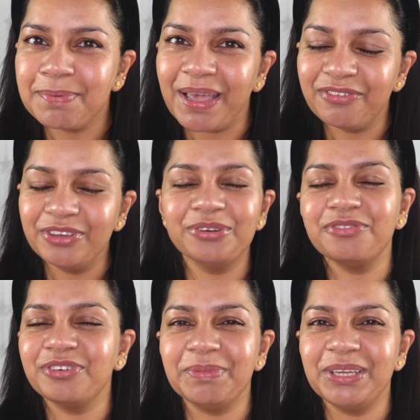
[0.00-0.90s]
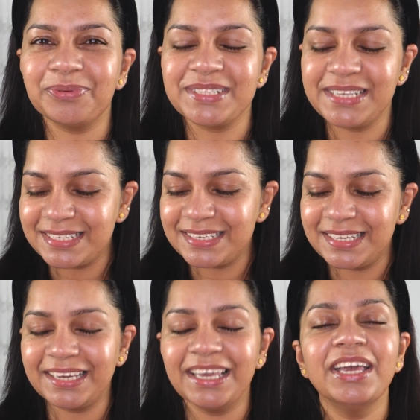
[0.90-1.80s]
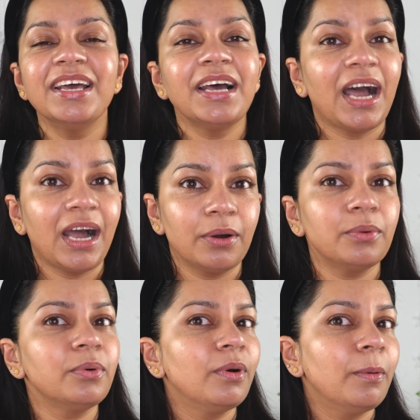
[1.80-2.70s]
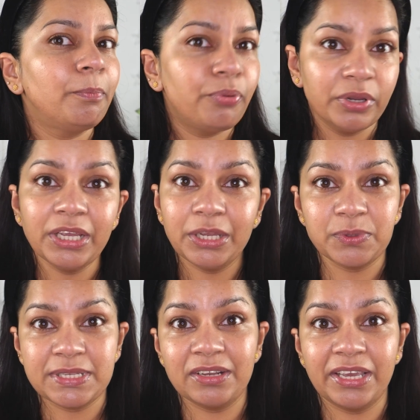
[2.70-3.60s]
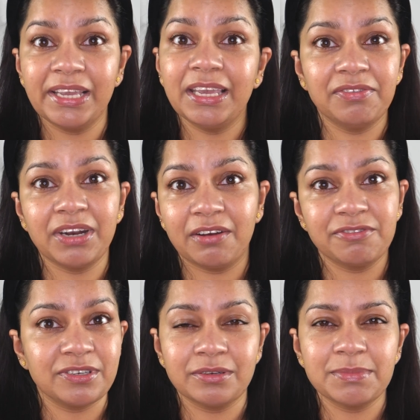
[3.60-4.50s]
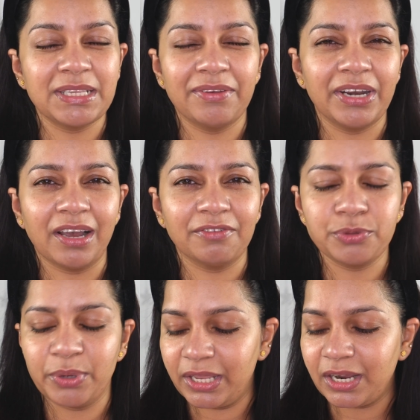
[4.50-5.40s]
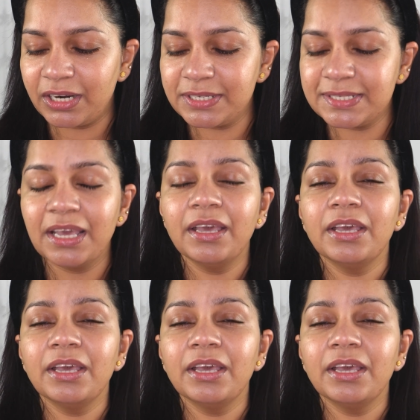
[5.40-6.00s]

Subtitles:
back for you. For me, it was yesterday, how pretty it was looking even after 7.5 to 8 hours.